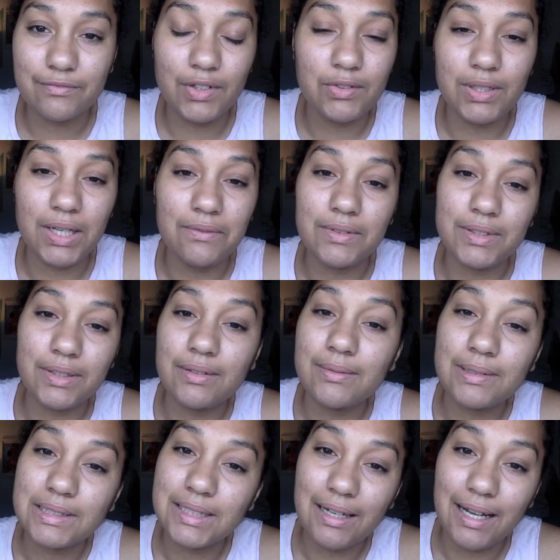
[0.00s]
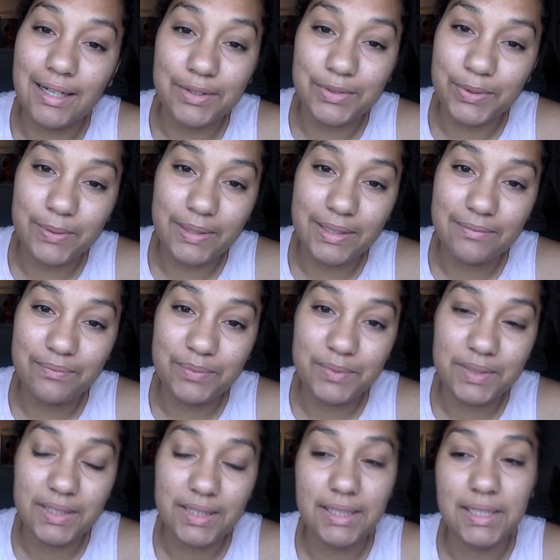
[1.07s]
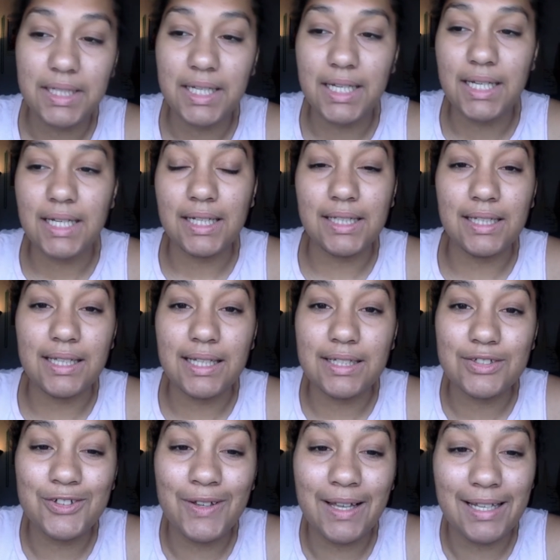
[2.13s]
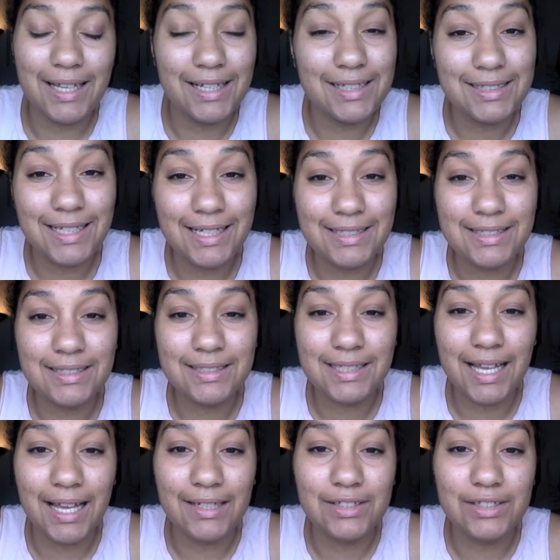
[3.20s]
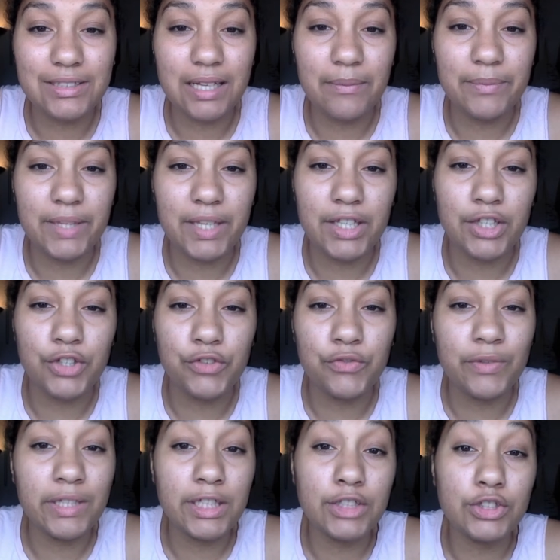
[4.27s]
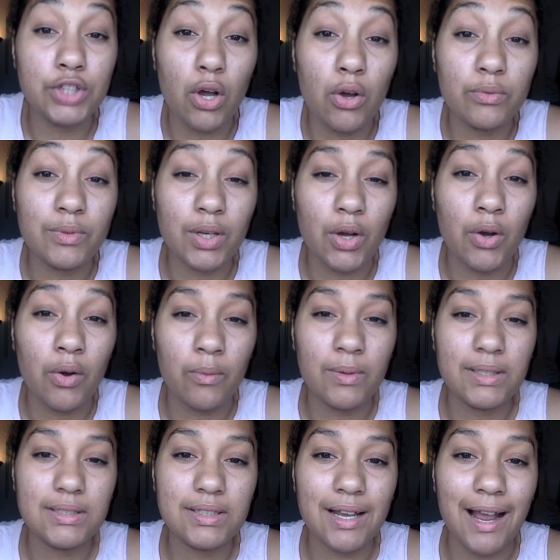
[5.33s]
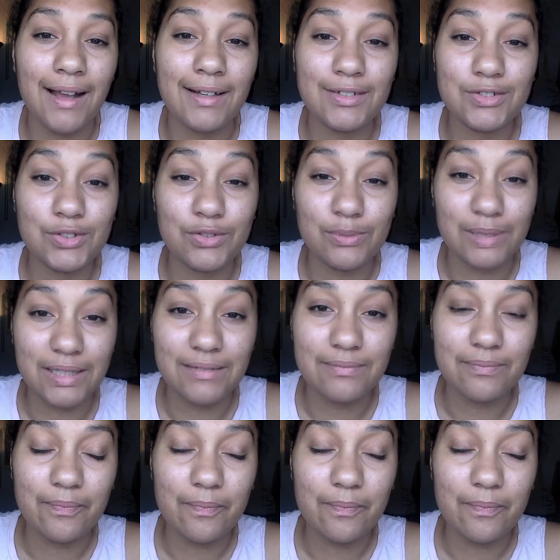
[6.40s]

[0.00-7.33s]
you never know what you're actually. And unless you get like a DEXA scan or something, you really don't know what's your actual weight.